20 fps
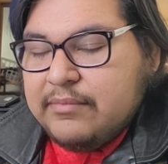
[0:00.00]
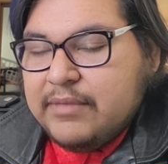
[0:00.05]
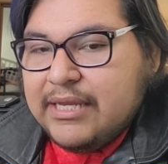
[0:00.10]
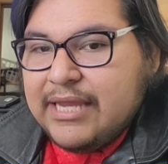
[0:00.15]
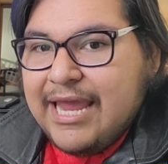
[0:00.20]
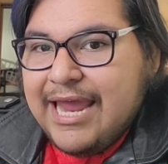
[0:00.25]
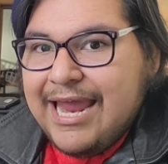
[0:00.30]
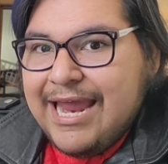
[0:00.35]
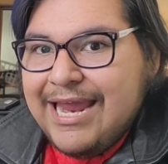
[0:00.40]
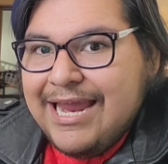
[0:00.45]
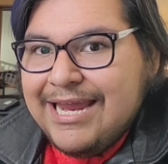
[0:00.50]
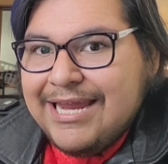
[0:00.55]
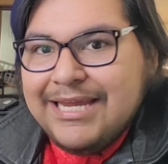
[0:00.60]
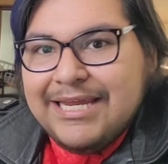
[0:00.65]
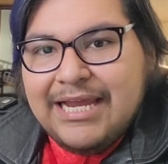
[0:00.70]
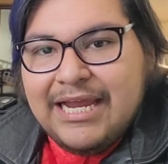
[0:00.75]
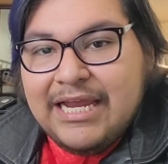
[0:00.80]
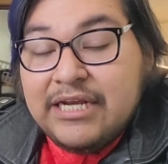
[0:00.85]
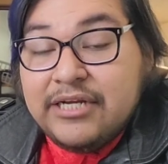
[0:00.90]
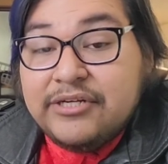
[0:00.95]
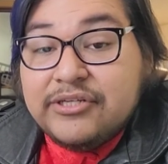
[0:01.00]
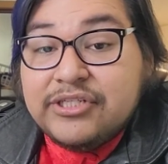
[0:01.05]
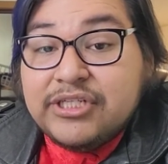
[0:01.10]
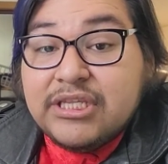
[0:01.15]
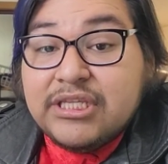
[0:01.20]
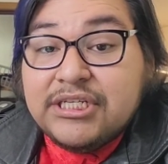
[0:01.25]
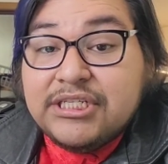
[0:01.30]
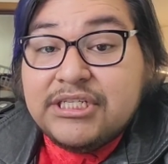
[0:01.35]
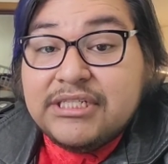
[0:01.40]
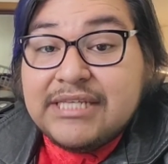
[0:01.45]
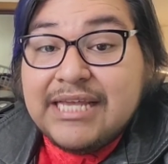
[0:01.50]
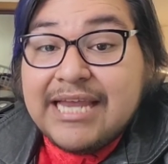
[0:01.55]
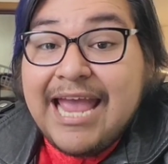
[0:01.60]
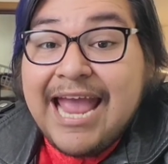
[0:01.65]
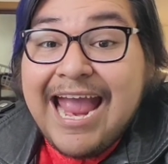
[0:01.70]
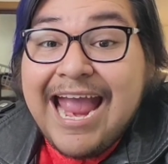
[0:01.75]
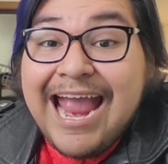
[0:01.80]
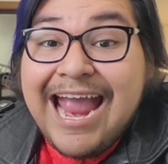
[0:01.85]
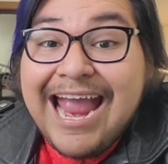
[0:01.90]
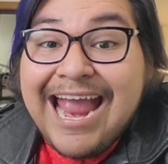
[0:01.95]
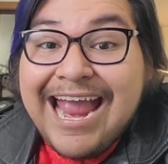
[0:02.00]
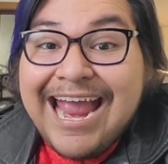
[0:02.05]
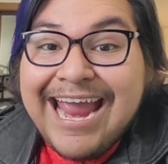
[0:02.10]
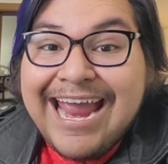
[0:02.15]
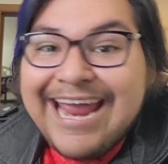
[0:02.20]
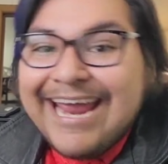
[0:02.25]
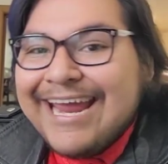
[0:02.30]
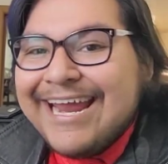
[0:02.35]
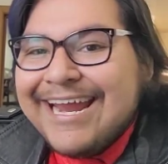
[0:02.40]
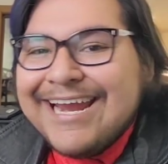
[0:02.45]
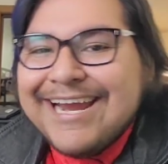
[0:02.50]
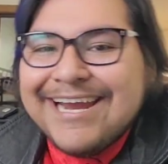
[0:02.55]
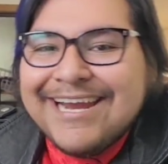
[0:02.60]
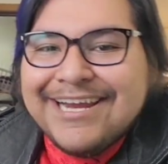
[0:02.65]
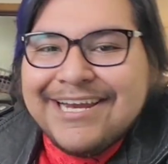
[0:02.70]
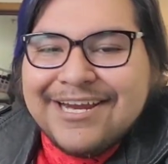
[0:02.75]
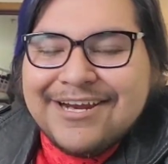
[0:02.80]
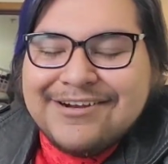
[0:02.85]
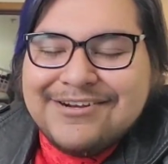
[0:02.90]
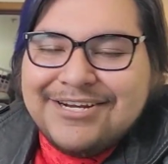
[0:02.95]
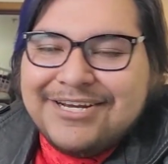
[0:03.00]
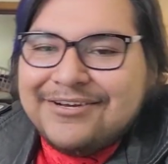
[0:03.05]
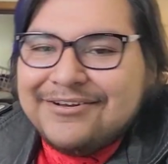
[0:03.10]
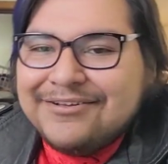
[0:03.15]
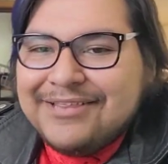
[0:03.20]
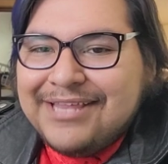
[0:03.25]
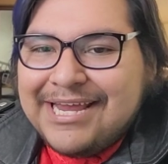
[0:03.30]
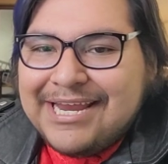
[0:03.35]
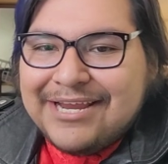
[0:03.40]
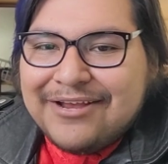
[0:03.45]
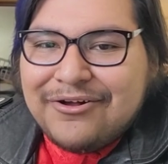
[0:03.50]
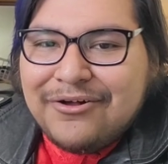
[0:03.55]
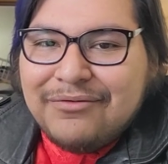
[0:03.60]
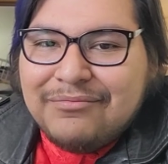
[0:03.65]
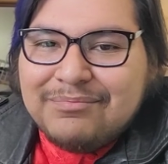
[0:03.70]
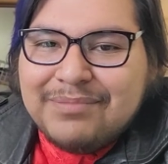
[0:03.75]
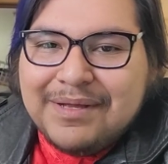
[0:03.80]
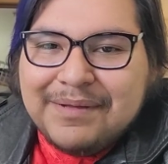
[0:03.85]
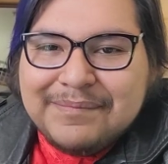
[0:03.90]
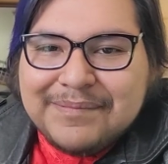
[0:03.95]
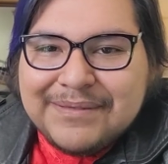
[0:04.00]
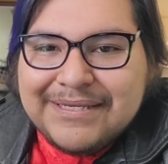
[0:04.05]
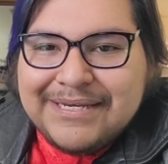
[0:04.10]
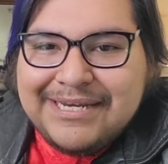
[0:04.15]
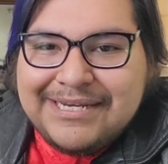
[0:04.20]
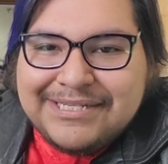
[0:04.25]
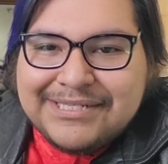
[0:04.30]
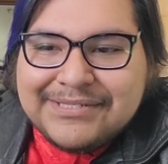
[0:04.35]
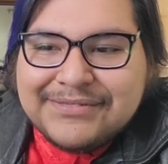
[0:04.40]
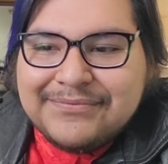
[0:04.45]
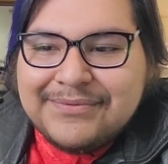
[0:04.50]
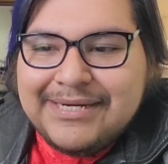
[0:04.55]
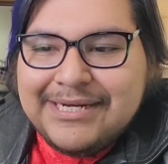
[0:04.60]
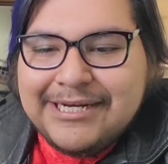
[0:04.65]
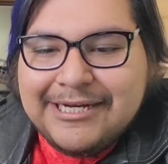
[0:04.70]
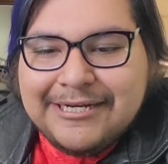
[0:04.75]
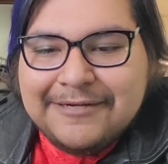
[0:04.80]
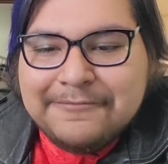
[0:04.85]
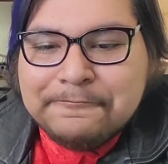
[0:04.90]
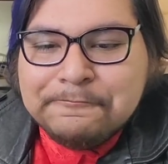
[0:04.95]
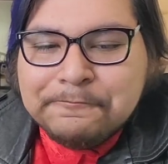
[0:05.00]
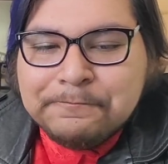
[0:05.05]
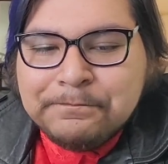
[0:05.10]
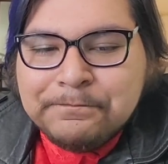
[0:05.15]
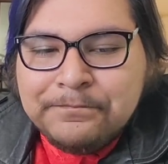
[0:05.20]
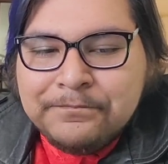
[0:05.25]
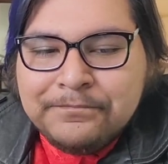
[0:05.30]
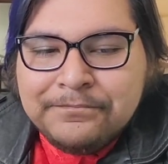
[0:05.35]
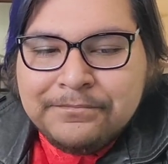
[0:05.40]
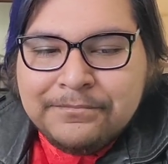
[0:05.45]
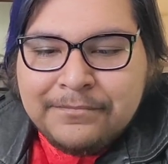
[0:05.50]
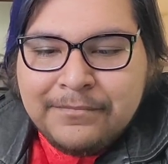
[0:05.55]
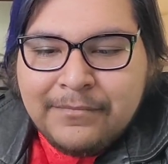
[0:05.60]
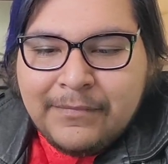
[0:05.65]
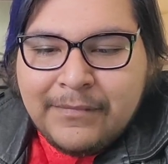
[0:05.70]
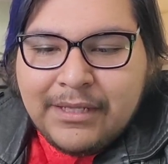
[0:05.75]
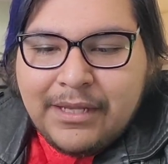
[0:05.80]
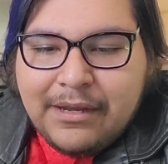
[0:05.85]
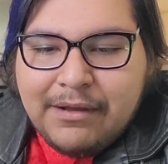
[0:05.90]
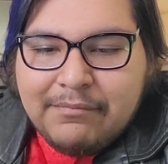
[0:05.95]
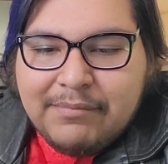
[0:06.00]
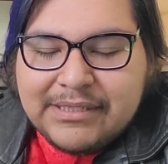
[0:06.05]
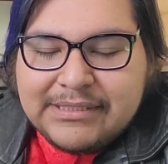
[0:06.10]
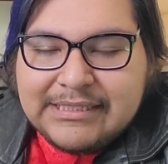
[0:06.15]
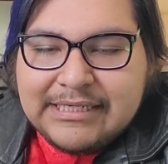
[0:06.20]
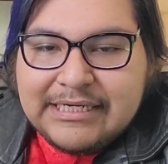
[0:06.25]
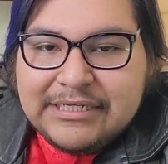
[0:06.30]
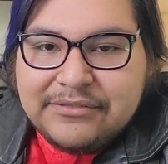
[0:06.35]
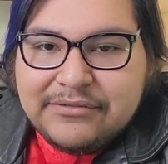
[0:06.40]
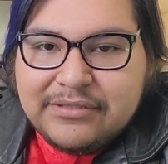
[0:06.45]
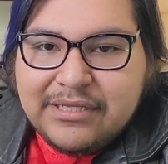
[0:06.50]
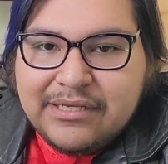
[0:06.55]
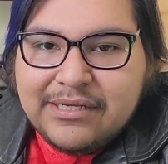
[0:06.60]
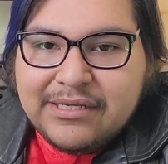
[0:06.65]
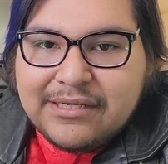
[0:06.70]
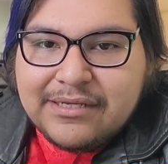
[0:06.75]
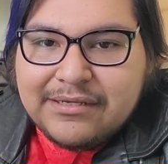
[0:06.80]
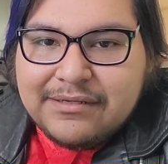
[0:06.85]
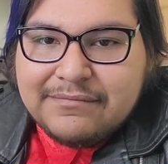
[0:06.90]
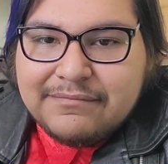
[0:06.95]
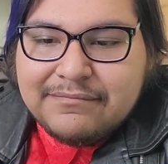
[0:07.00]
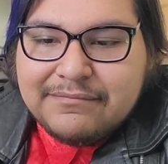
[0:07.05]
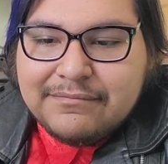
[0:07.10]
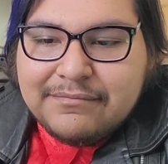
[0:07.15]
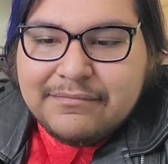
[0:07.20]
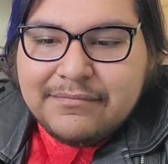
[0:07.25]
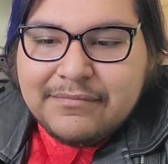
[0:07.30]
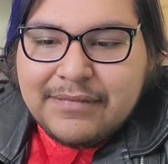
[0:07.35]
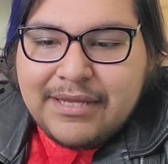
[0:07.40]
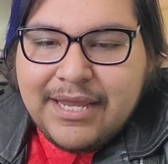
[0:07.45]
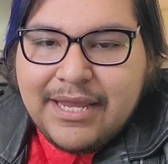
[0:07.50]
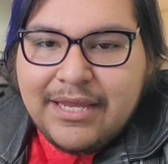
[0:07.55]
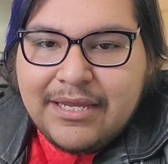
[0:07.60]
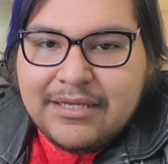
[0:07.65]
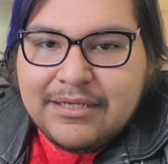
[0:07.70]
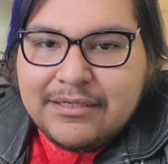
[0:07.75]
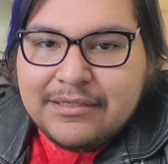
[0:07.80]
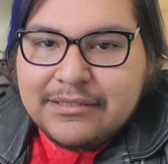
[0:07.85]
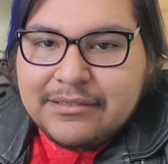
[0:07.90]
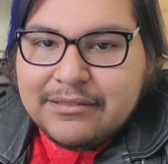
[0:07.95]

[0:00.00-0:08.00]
like, hey, and usually she's like, hey, you know, like all bubbly and sweet. But today she's like, hey.